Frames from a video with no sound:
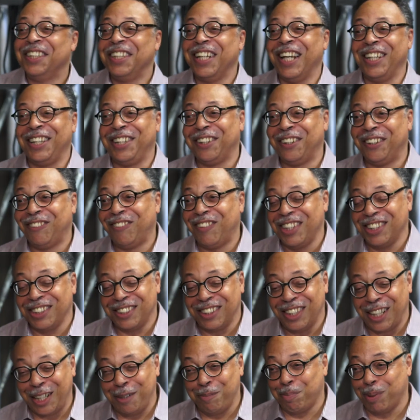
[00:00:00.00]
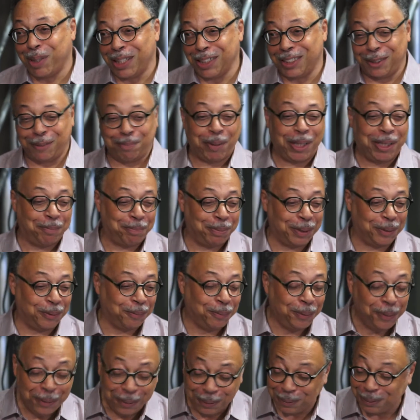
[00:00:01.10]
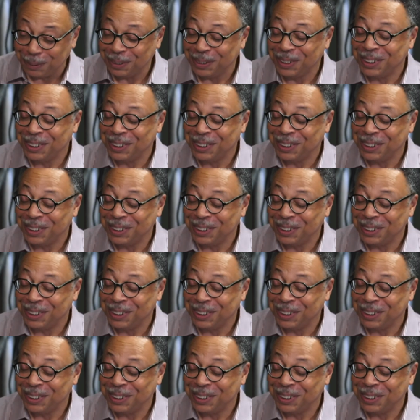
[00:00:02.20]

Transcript: And there it was, an A-plus paper. Whew!